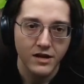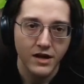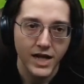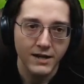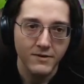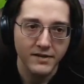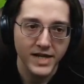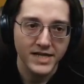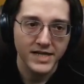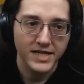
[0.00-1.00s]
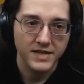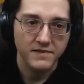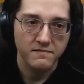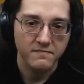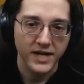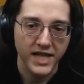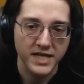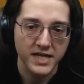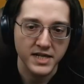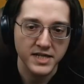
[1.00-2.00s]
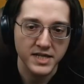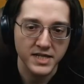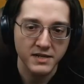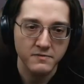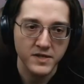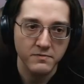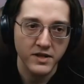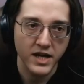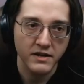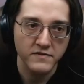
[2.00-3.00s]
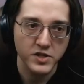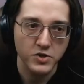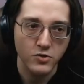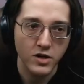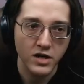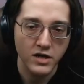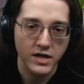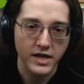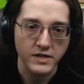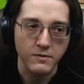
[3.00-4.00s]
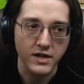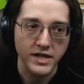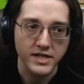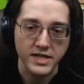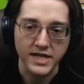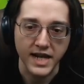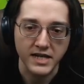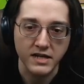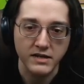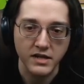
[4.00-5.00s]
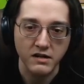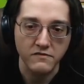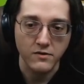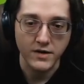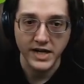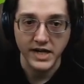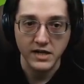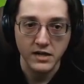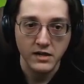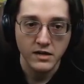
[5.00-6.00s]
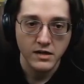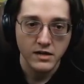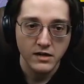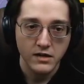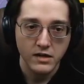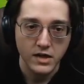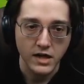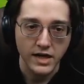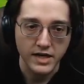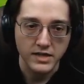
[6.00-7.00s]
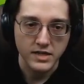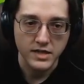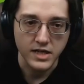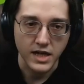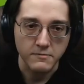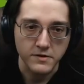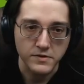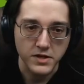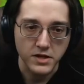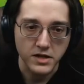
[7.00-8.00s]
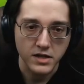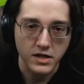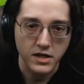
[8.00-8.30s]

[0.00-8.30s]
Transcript: Alright, well that's... that's the consistent supply of straw, as well as technically of grain, uh, as time goes on.